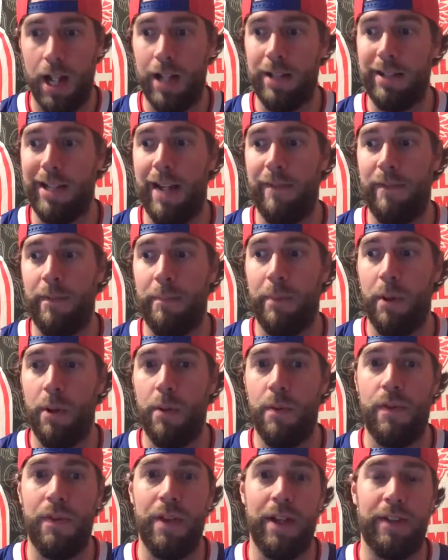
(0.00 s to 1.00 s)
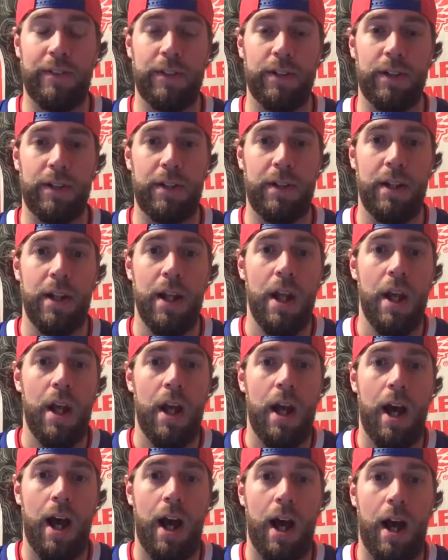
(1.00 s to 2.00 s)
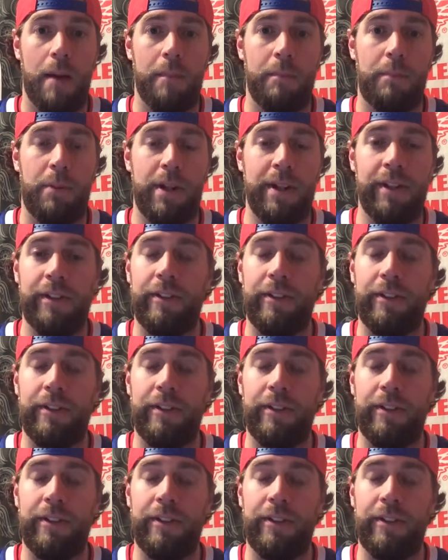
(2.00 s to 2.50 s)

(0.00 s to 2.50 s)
David Booth has looked pretty